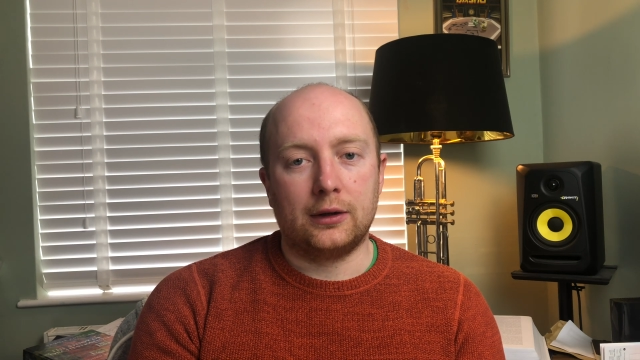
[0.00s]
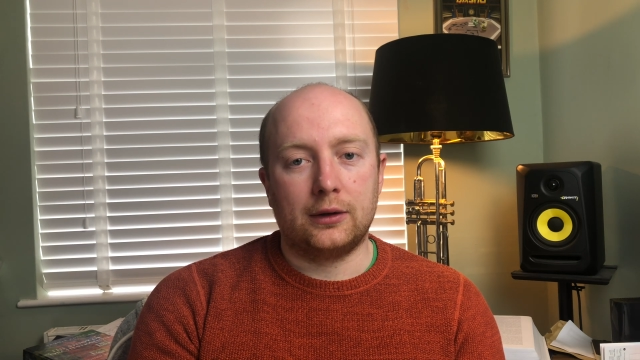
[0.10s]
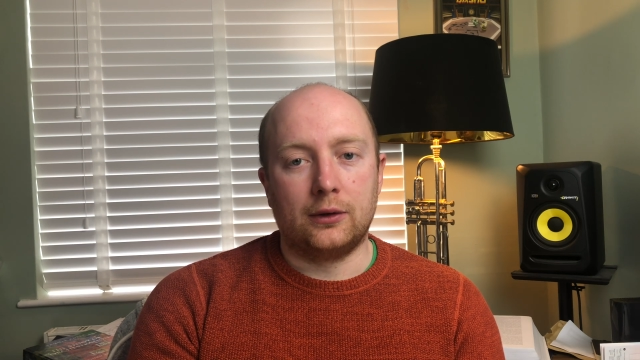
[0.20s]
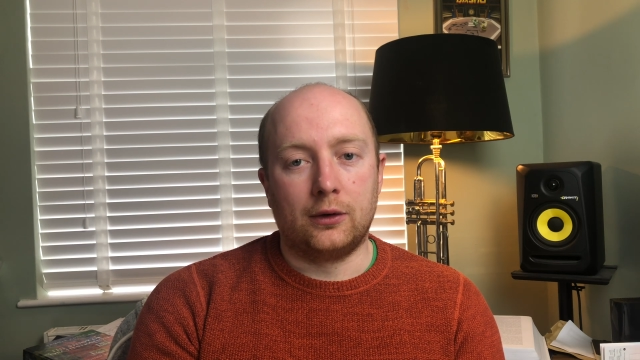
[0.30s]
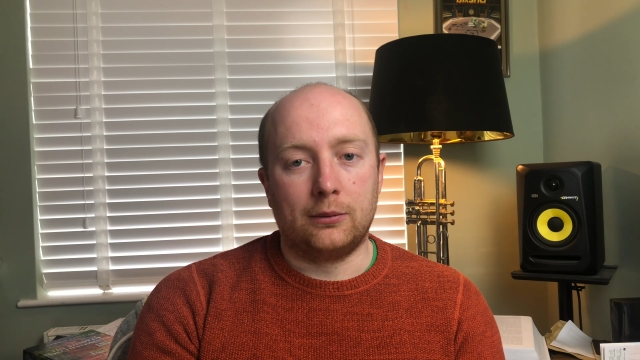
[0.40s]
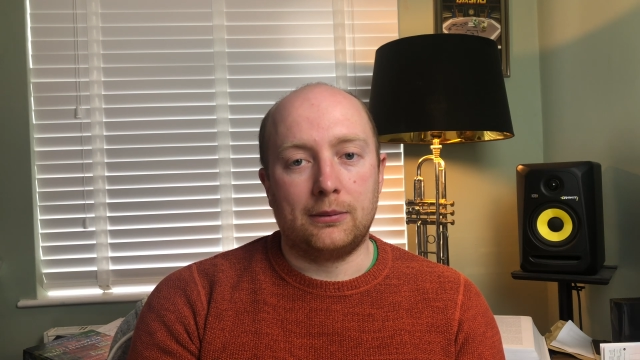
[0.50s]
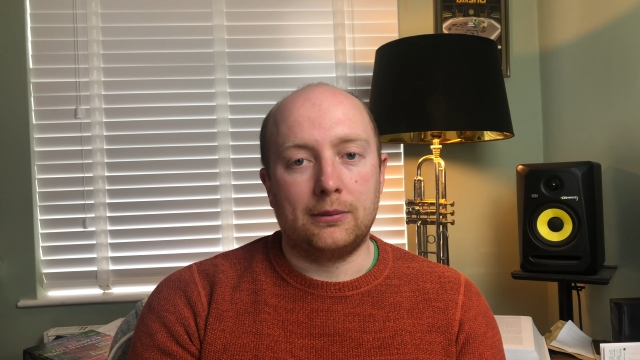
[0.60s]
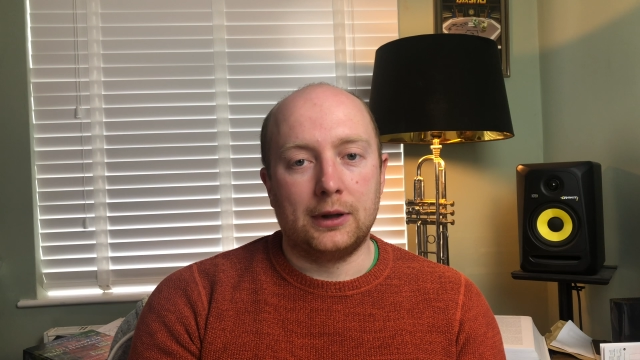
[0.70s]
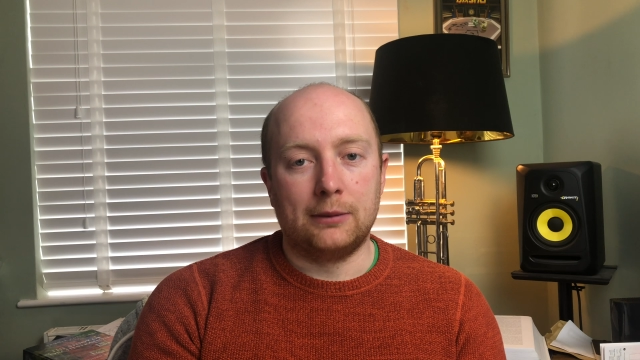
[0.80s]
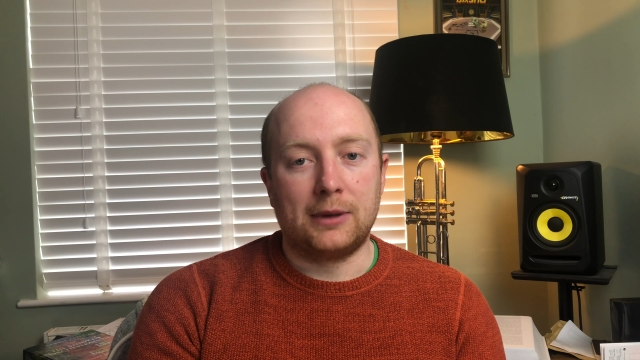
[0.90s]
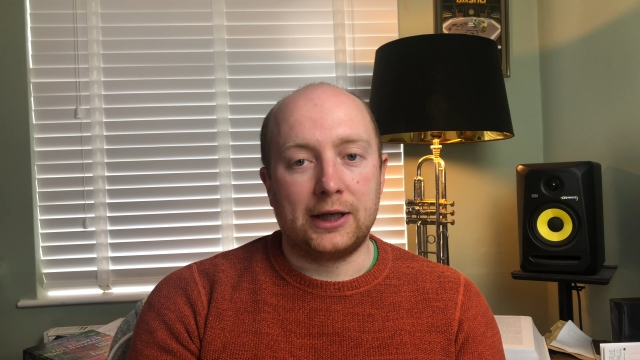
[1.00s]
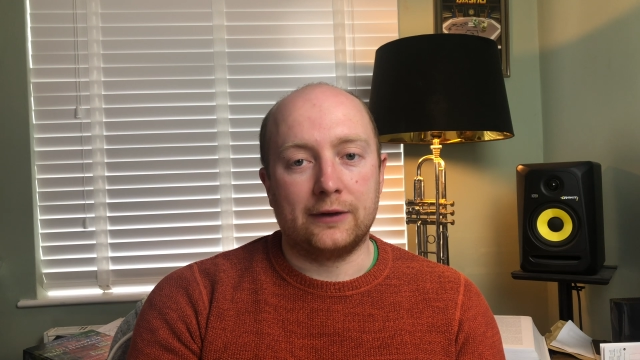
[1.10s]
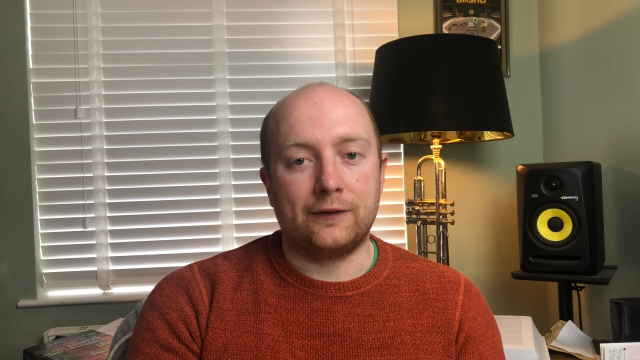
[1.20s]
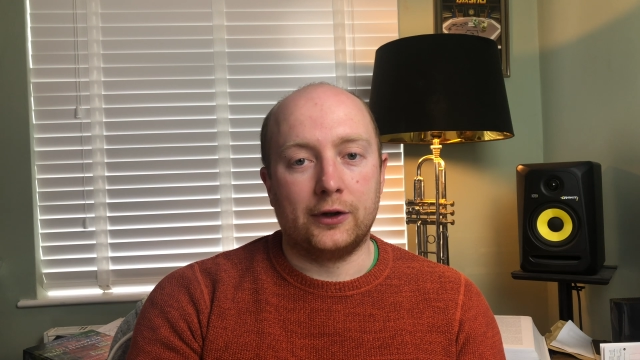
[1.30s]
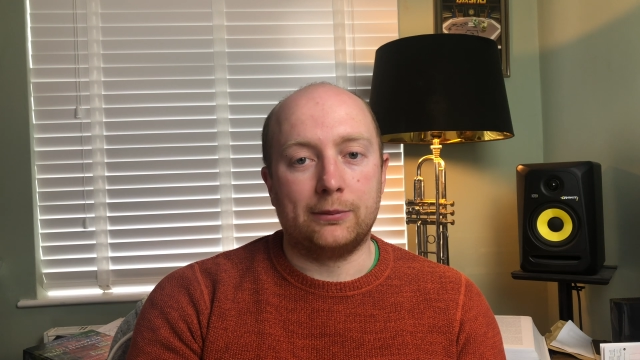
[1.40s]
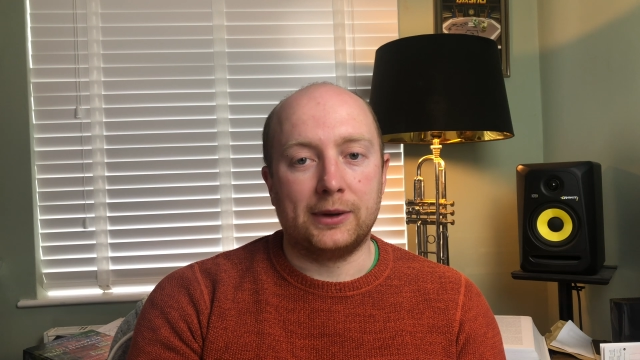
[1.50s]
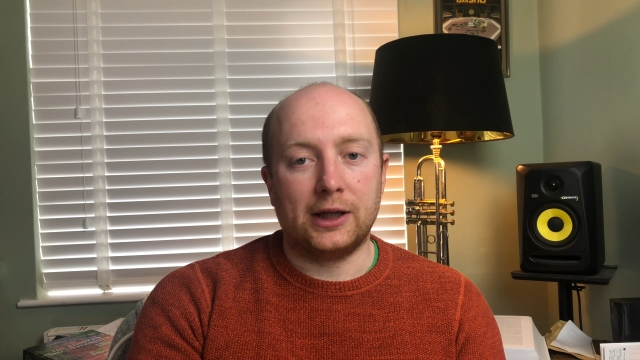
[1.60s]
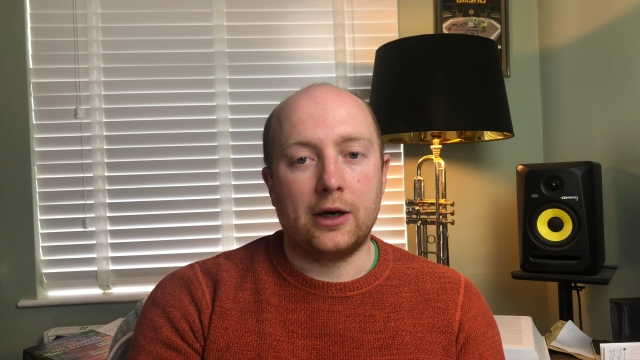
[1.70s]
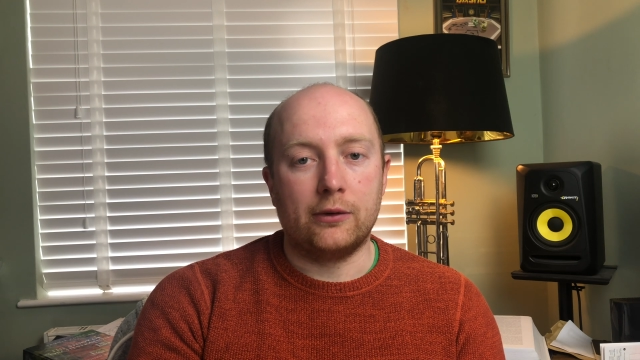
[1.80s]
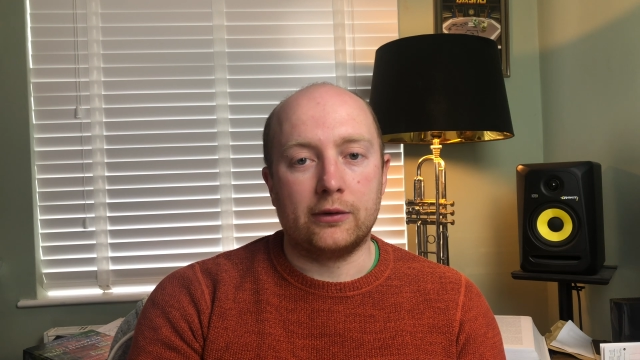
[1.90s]
or a minor third
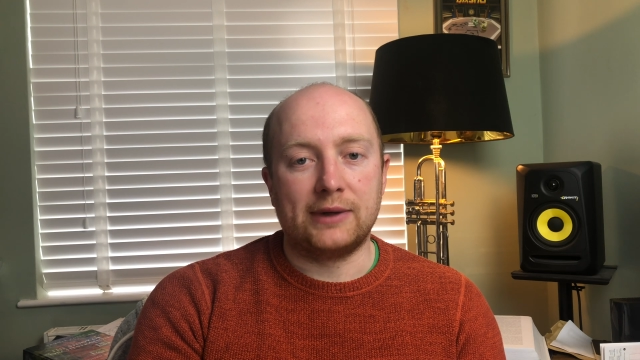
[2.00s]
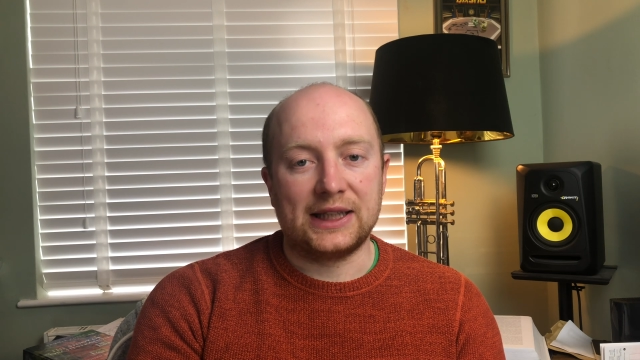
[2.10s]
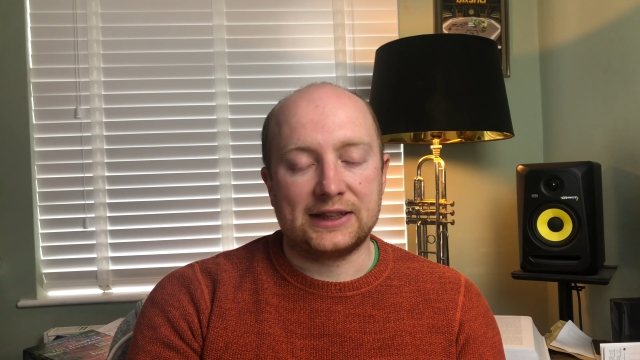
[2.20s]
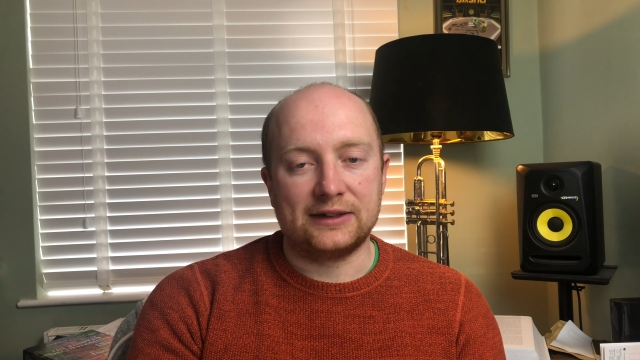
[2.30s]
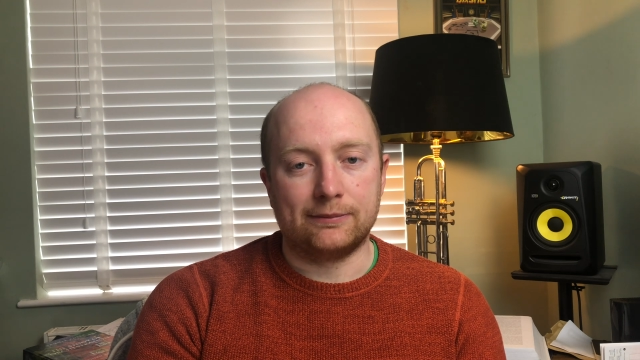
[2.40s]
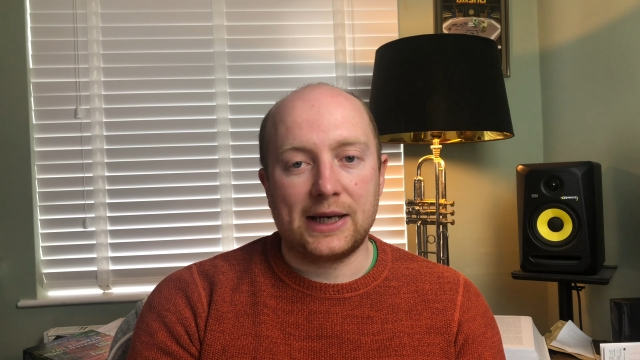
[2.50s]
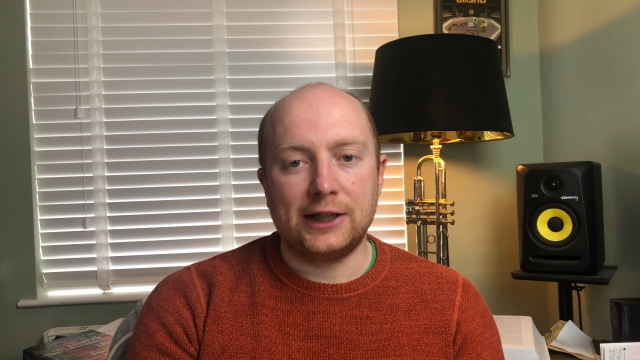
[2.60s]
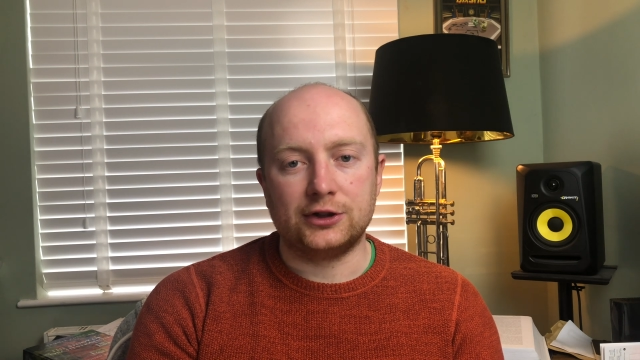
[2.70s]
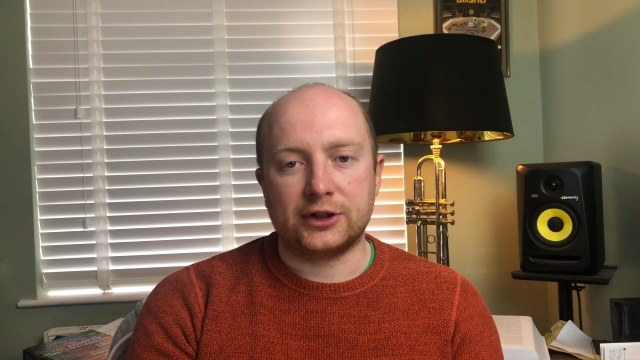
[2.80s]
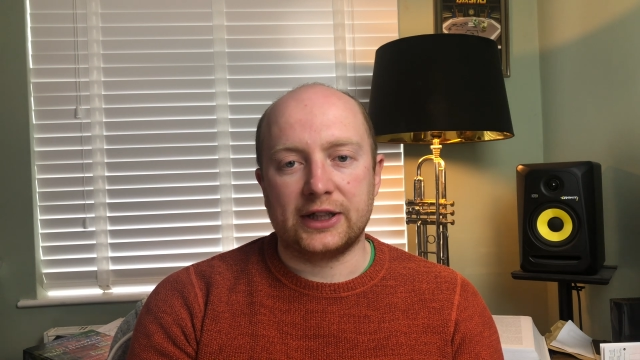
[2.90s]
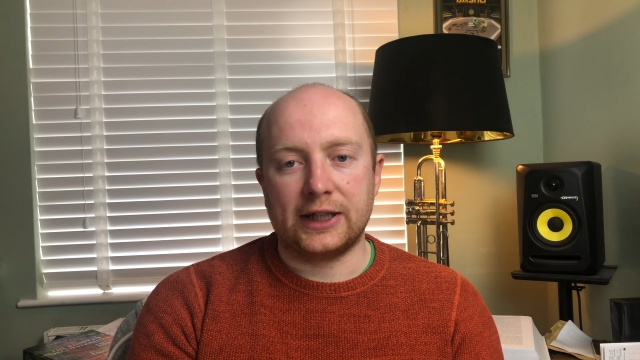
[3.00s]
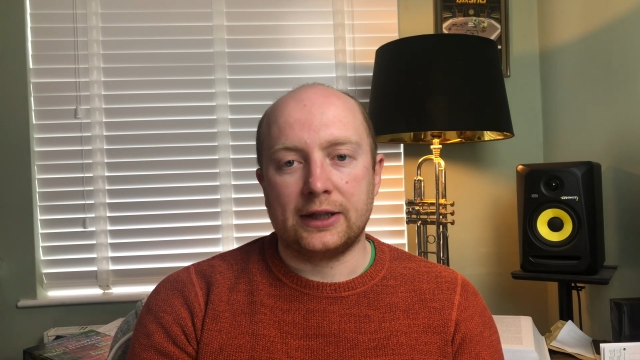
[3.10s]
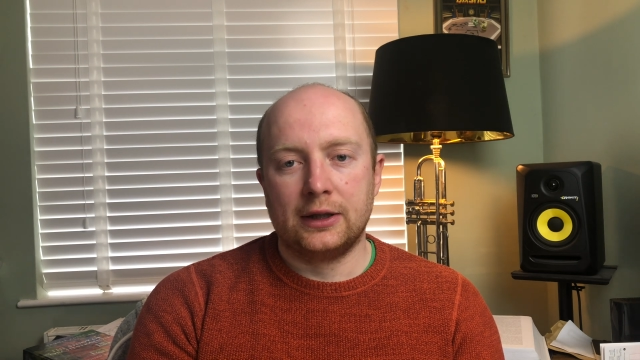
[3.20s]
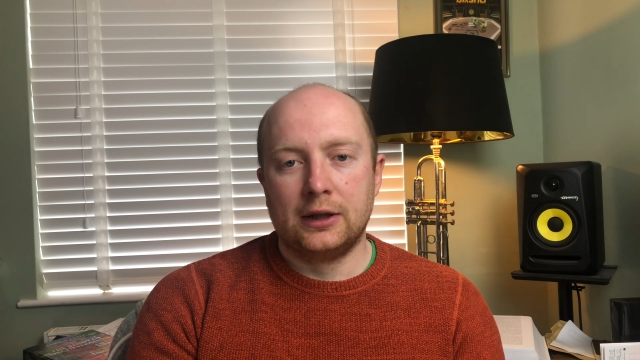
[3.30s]
below the relative major key.